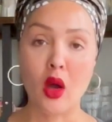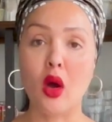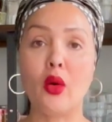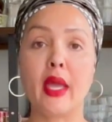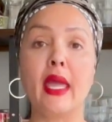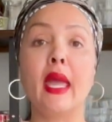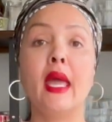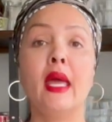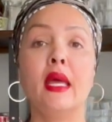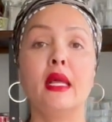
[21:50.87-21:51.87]
Okay,
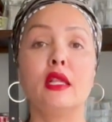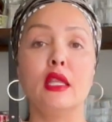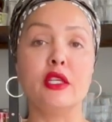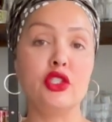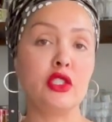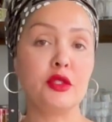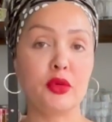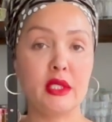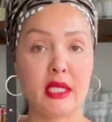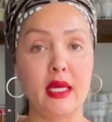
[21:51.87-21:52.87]
let's just
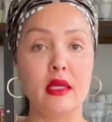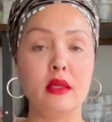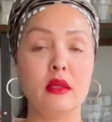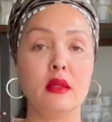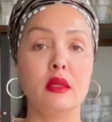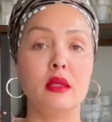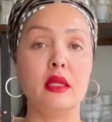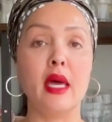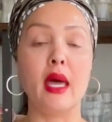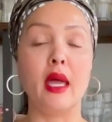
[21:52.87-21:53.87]
pretend
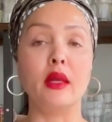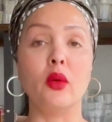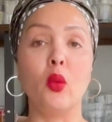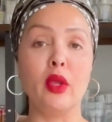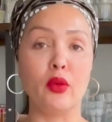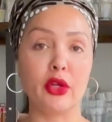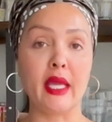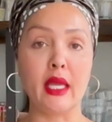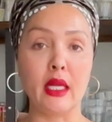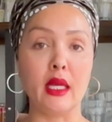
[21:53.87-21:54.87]
that we were
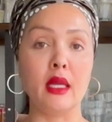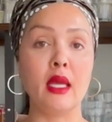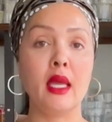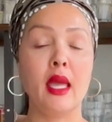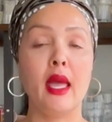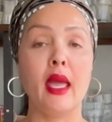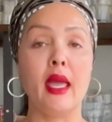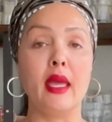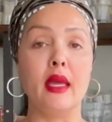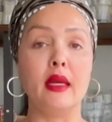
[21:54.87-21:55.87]
dating
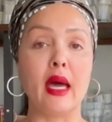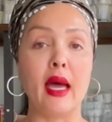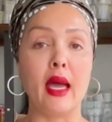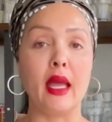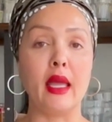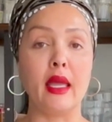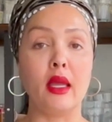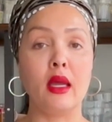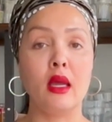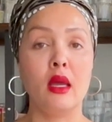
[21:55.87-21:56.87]
and I